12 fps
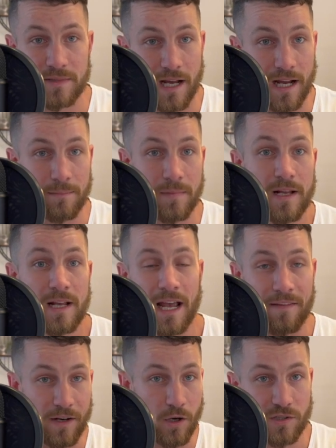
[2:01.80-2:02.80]
time
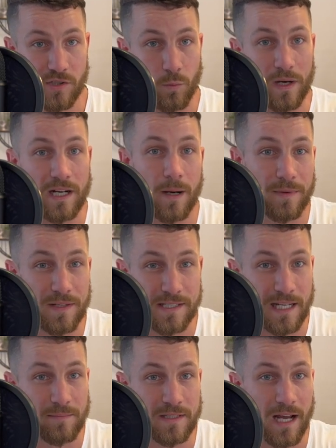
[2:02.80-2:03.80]
and then also wake up at the
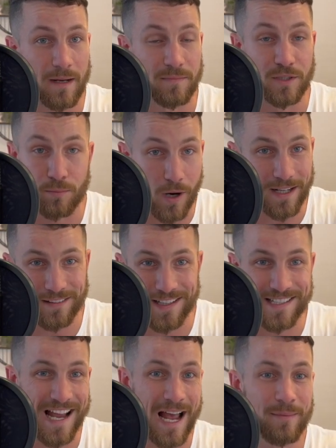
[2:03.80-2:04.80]
same time. Your body
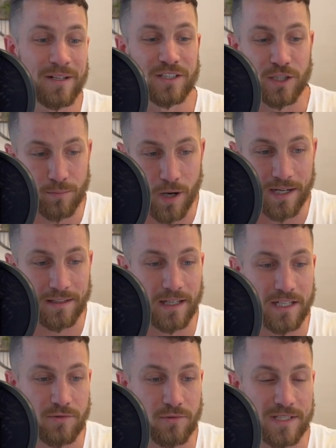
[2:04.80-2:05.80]
likes habit, your body
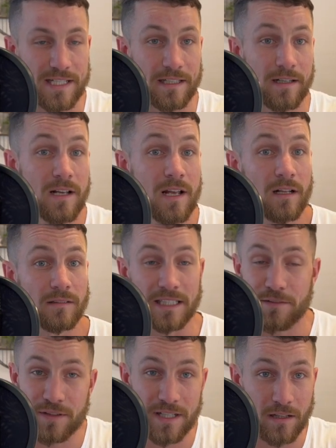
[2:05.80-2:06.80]
likes routine.
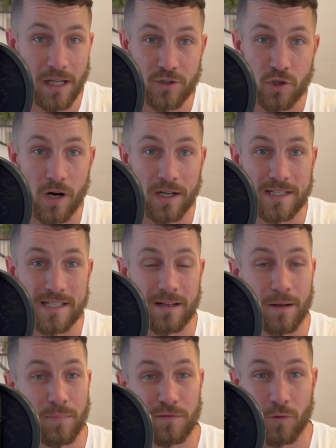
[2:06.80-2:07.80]
Leaving the electronics
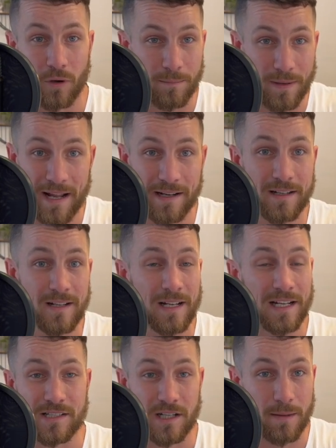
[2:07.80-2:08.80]
before bed
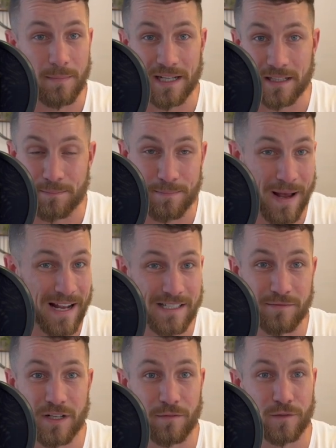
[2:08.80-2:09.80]
is gonna make a
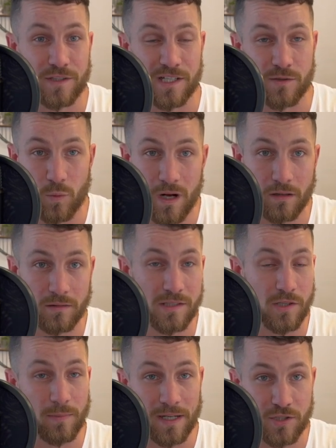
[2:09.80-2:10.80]
massive difference as well,
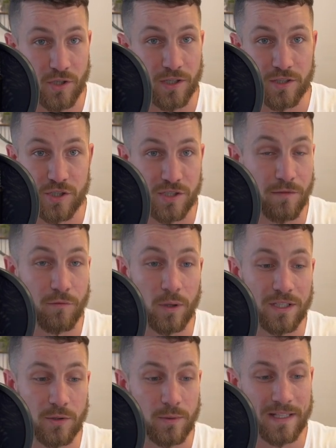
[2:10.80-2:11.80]
so make sure to just
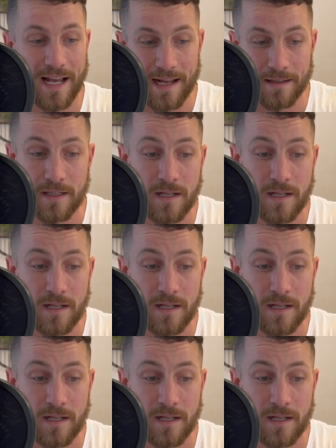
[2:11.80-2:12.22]
avoid doing that.